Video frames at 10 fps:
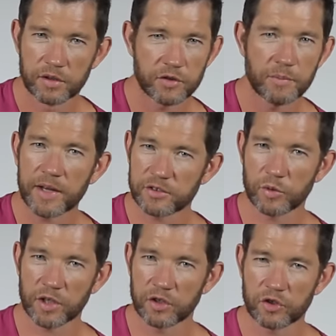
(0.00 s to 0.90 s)
It's amazing
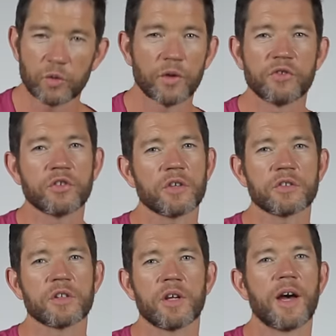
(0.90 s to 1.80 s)
what you can do with
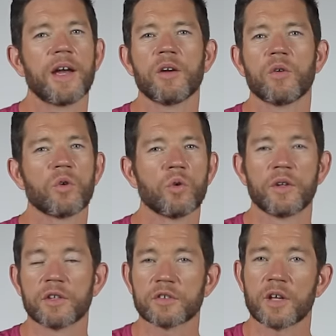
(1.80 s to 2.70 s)
just a
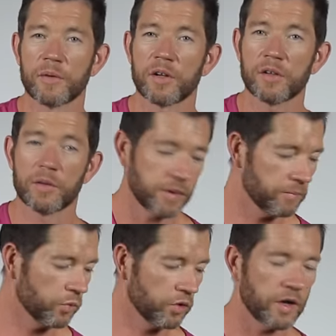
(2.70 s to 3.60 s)
chord that's coming a
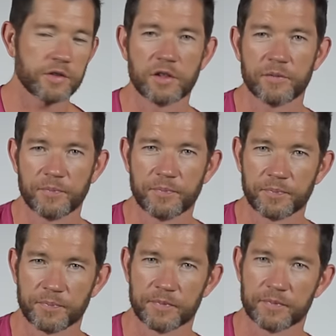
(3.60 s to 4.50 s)
bit more nice
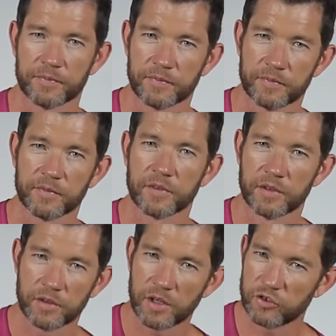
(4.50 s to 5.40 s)

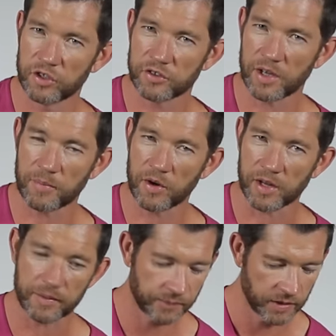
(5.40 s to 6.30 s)
than a G sharp
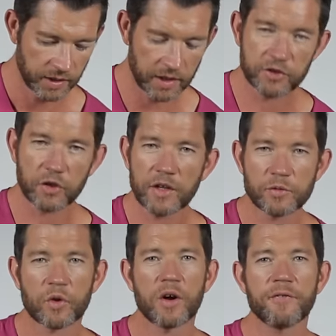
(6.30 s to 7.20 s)
minor. And so
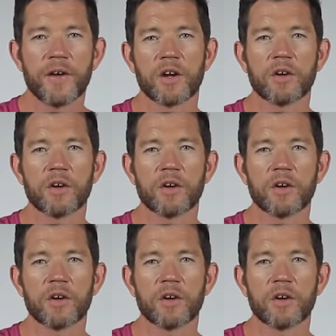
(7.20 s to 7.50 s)
that's what I've found.